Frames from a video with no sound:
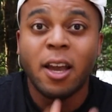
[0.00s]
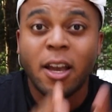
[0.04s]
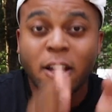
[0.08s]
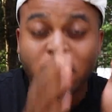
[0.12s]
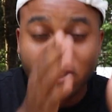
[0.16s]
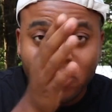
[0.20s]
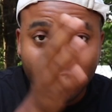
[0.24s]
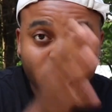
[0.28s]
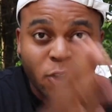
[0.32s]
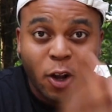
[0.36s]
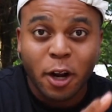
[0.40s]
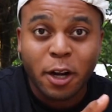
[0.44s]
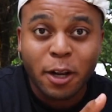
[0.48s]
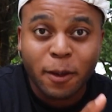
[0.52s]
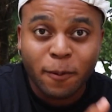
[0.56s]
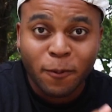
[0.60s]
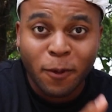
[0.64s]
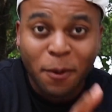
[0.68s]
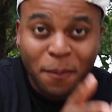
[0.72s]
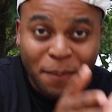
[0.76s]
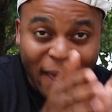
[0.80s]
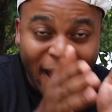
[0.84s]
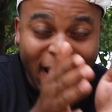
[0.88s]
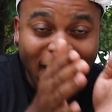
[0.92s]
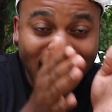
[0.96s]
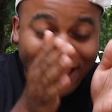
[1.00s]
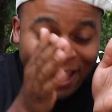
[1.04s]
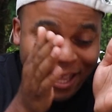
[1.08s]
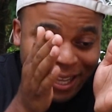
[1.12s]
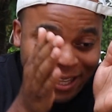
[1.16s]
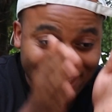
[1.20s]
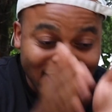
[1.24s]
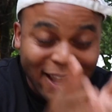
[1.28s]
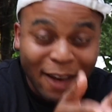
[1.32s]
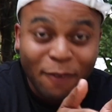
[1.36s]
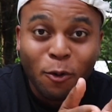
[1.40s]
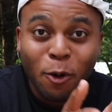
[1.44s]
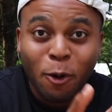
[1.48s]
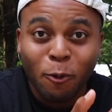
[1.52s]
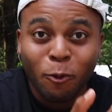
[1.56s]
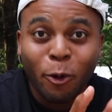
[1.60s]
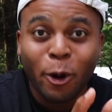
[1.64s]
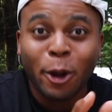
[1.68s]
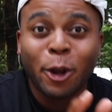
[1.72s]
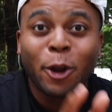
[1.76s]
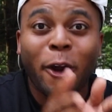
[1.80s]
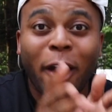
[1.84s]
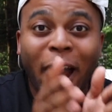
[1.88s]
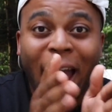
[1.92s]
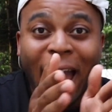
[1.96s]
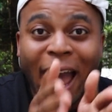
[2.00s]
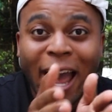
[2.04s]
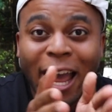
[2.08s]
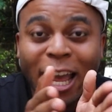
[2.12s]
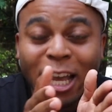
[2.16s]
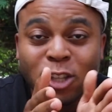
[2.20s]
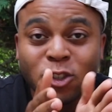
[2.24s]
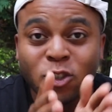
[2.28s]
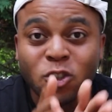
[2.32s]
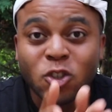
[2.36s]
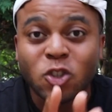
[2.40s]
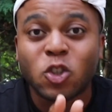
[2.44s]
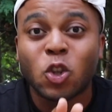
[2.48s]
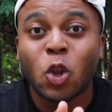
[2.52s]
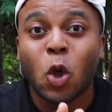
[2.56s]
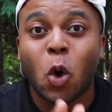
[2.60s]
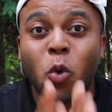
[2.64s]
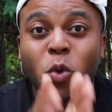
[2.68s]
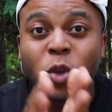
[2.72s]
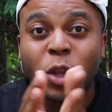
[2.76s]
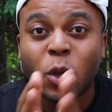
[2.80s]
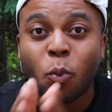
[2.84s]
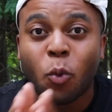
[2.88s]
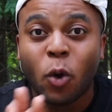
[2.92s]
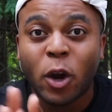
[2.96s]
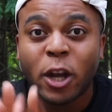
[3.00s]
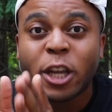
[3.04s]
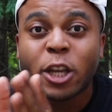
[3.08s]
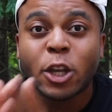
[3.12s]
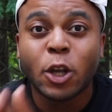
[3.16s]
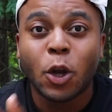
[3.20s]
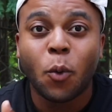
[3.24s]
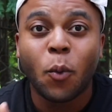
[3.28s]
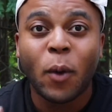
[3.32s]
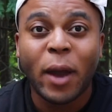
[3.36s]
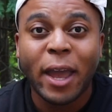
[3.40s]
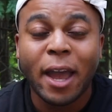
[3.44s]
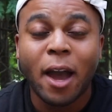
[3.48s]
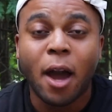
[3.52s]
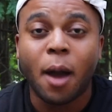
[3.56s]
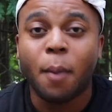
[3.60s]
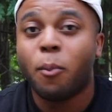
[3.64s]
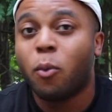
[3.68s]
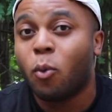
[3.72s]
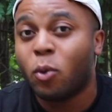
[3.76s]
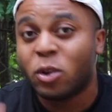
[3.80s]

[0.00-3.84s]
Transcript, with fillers: starting from that level of where you're at and slowly working your way up,